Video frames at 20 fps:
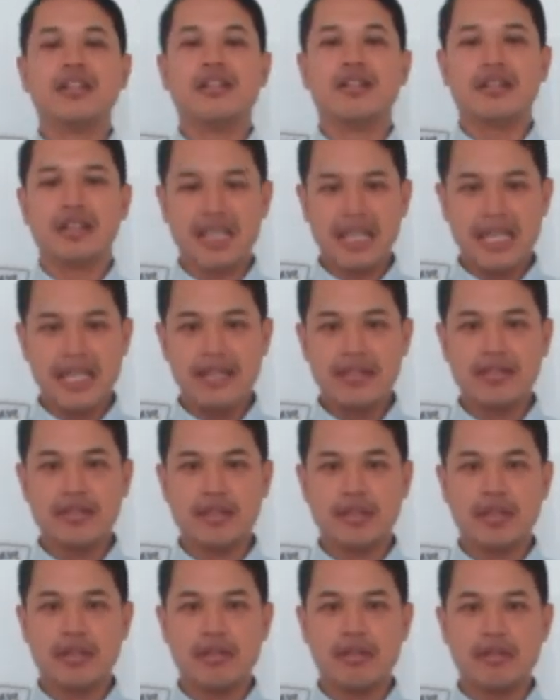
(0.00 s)
Okay,
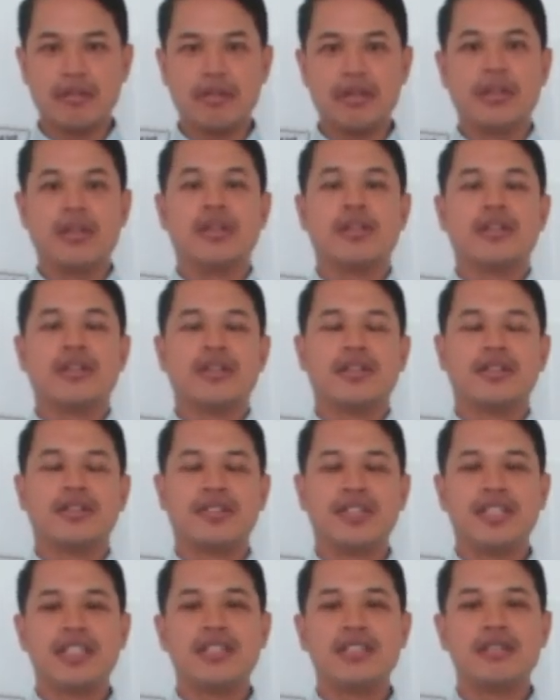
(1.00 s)
so
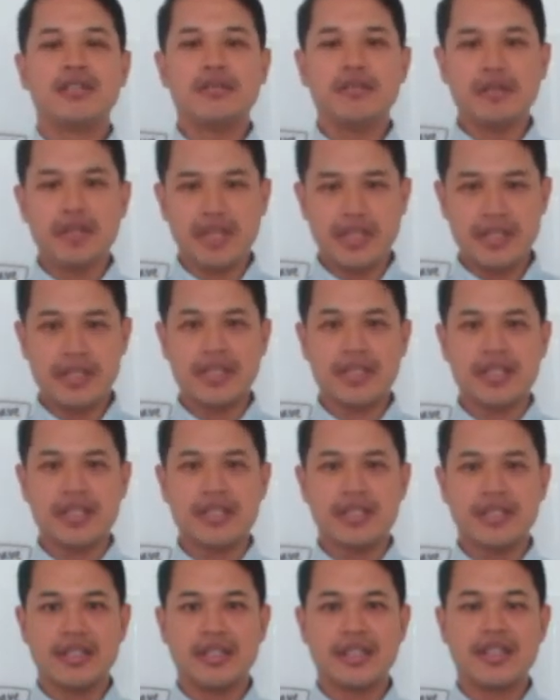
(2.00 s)
see you in
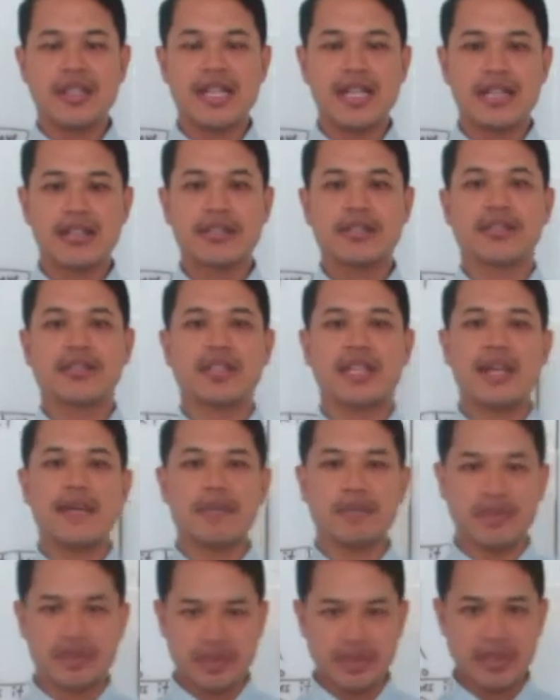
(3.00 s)
the next
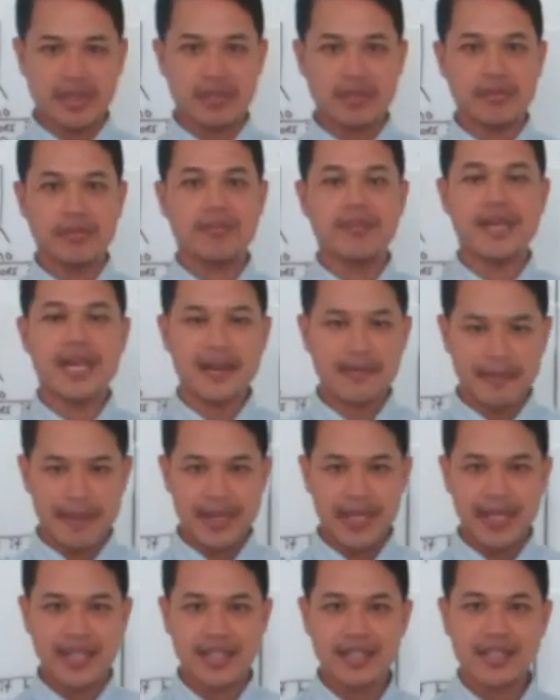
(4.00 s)
episode.
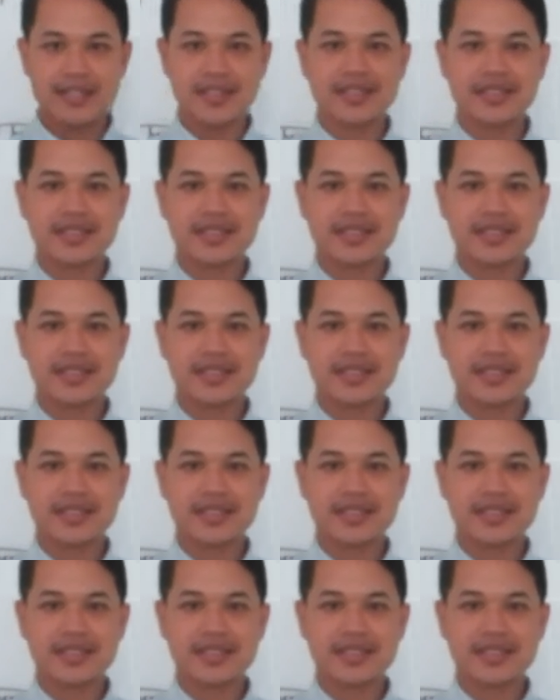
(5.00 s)
Bye-bye.